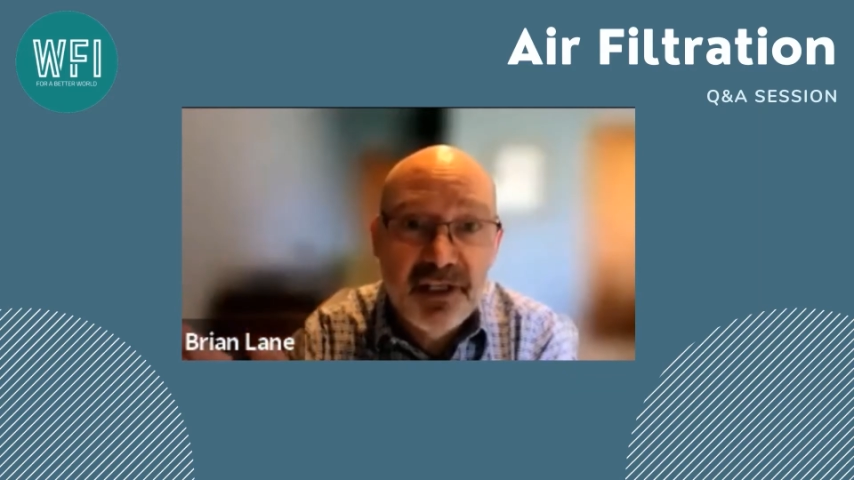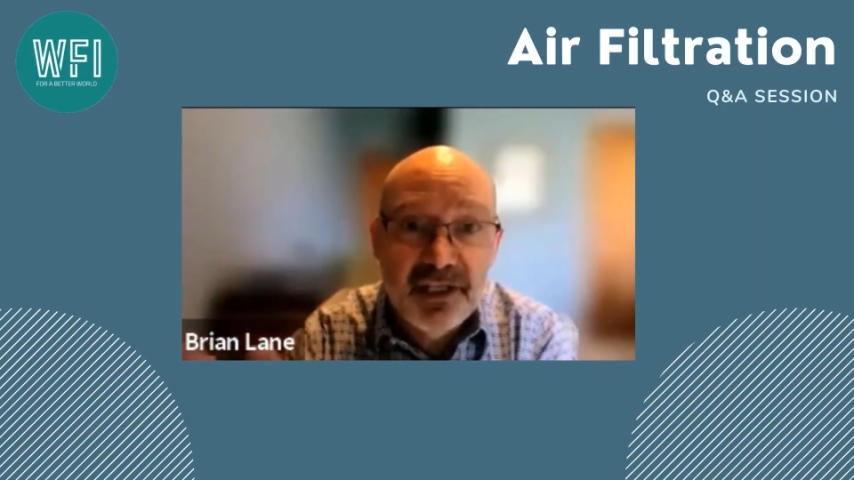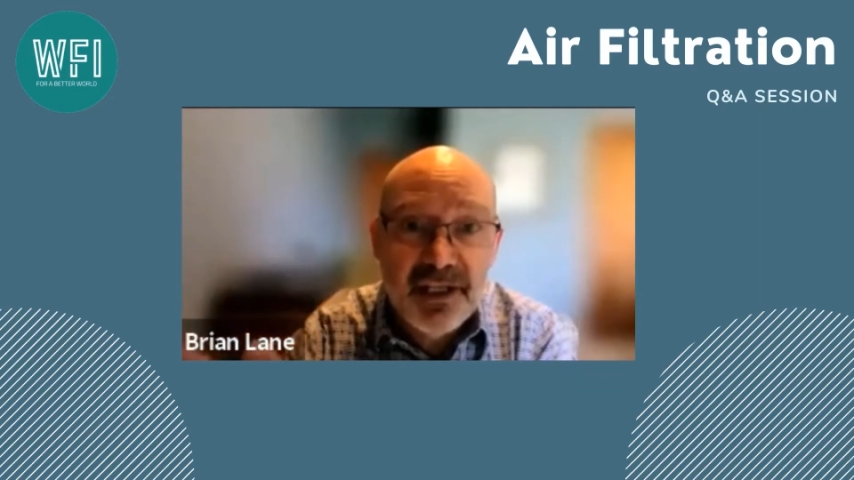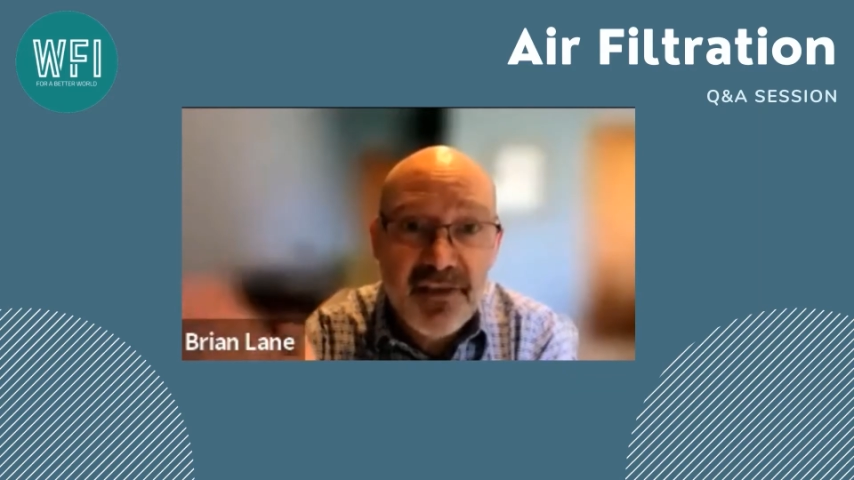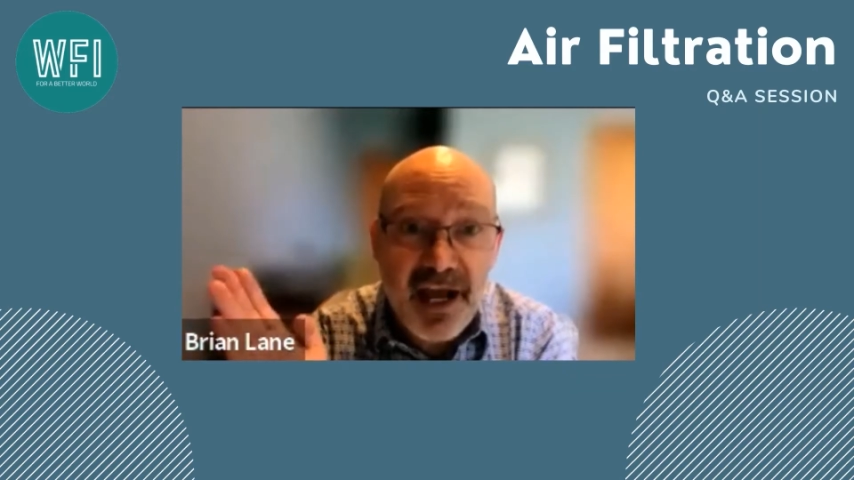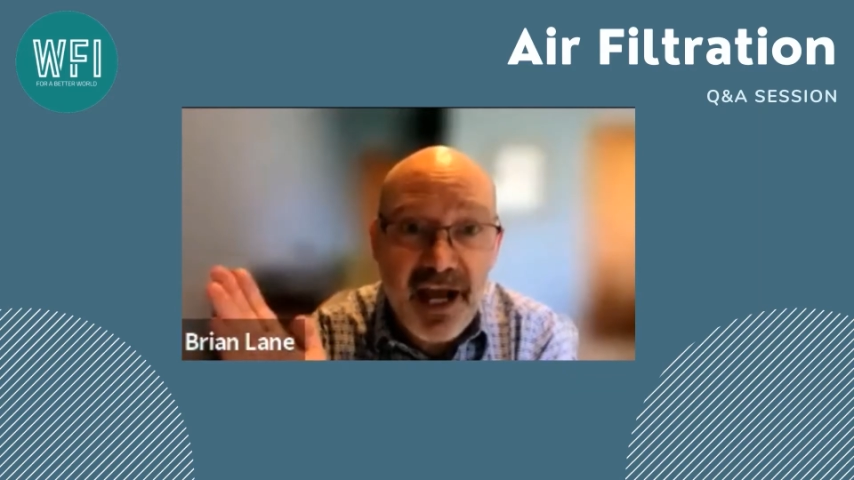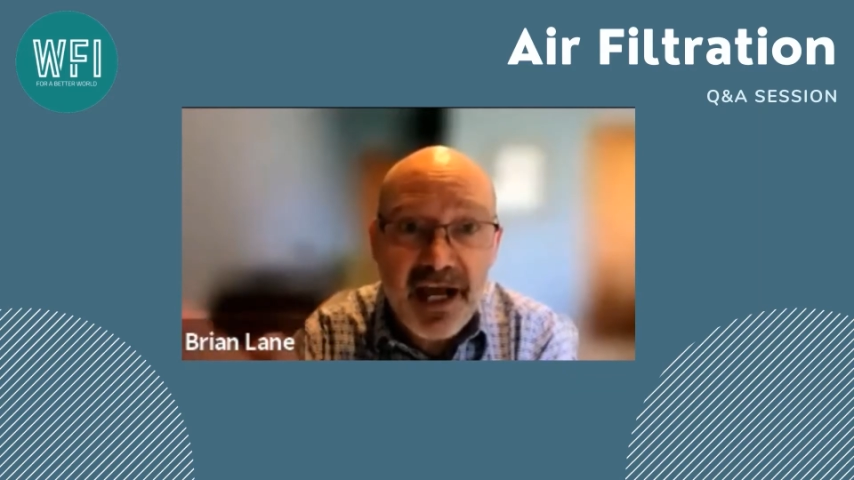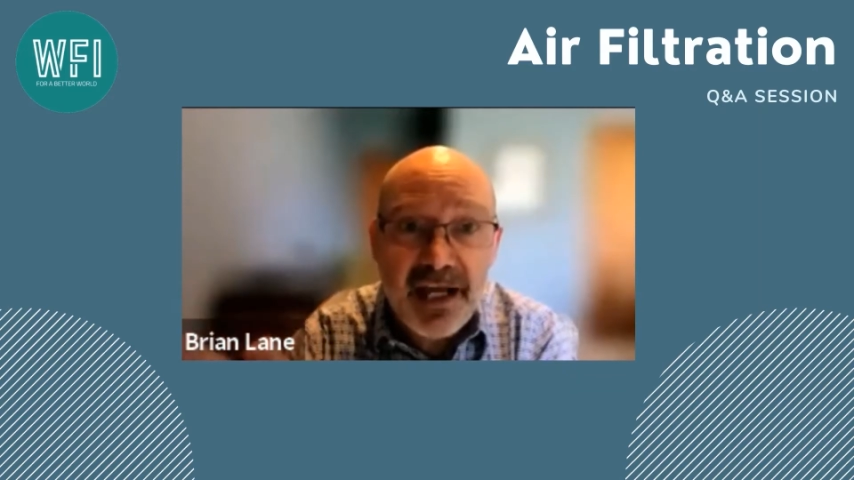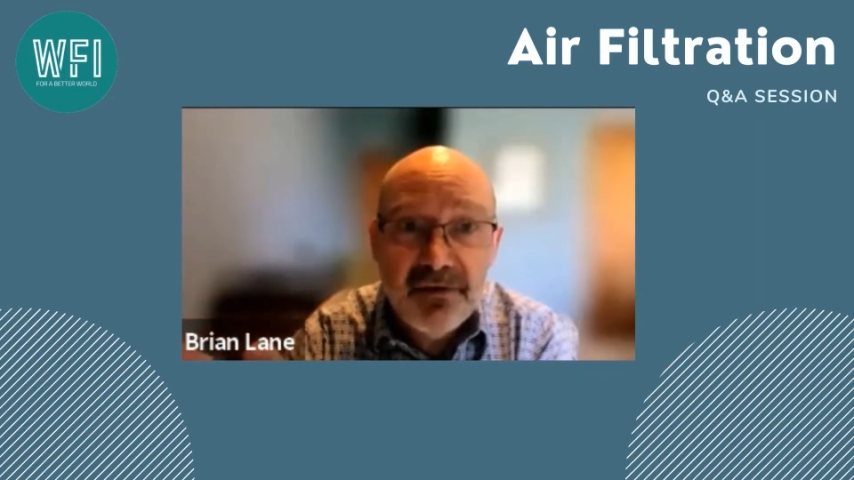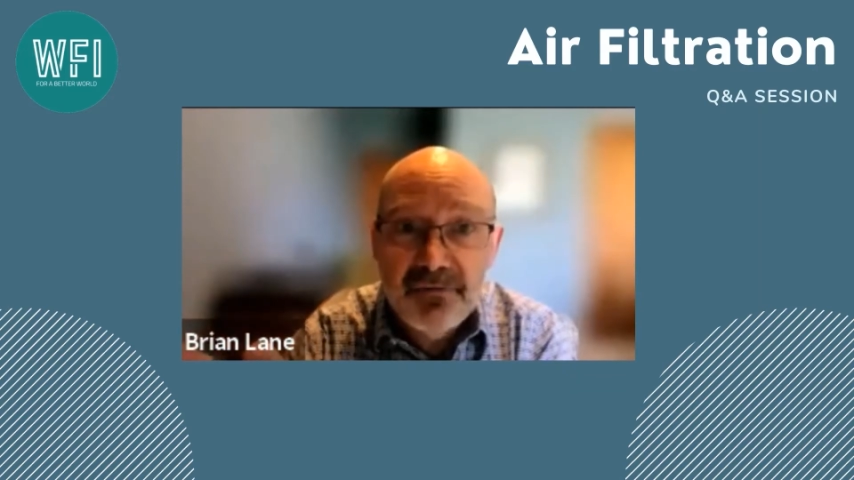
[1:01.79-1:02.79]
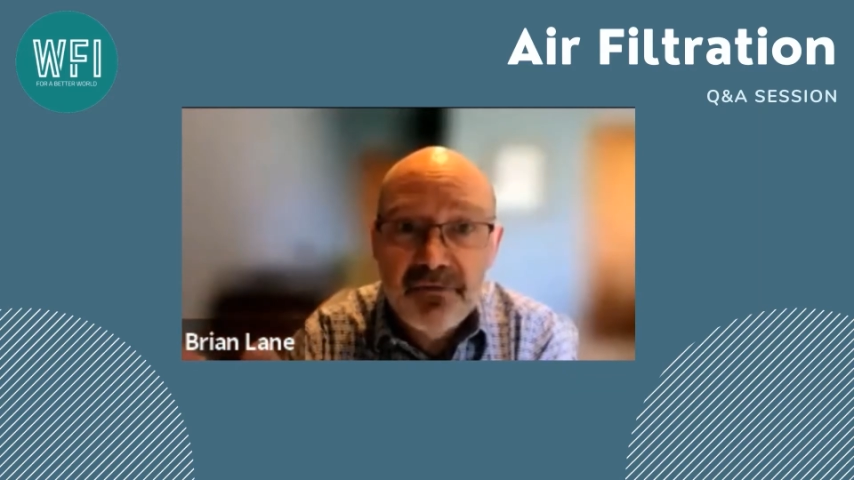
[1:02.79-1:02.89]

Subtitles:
filter, the higher,